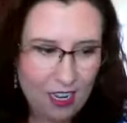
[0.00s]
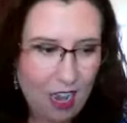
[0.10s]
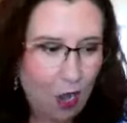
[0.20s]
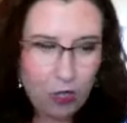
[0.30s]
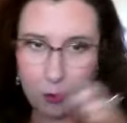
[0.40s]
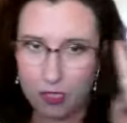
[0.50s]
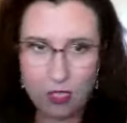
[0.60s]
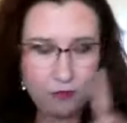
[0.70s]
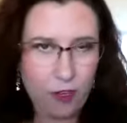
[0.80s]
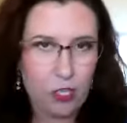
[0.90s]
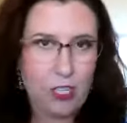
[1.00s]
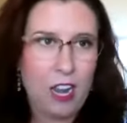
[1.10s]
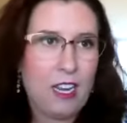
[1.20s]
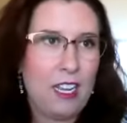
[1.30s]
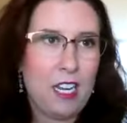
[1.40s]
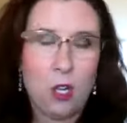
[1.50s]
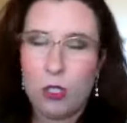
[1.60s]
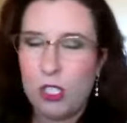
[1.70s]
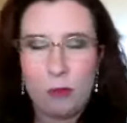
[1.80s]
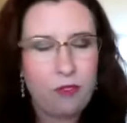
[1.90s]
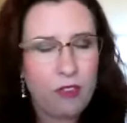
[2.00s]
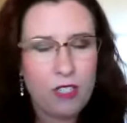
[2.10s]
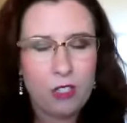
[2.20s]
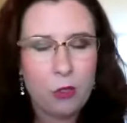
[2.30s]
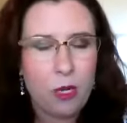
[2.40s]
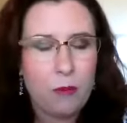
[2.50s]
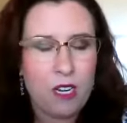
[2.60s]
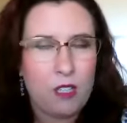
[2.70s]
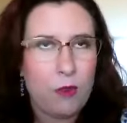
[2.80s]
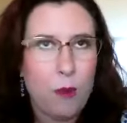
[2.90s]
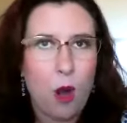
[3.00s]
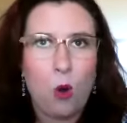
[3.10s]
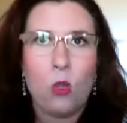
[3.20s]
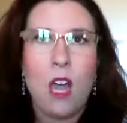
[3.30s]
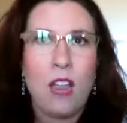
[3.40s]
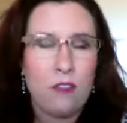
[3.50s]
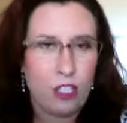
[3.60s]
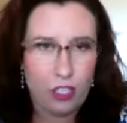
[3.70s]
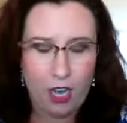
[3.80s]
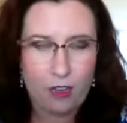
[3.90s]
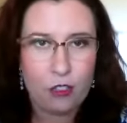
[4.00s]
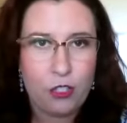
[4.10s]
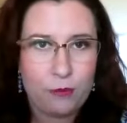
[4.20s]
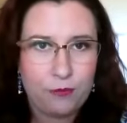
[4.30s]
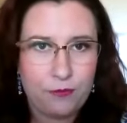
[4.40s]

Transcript: I only went to the first night and it only took me 15 or 20 minutes for my whole life to change.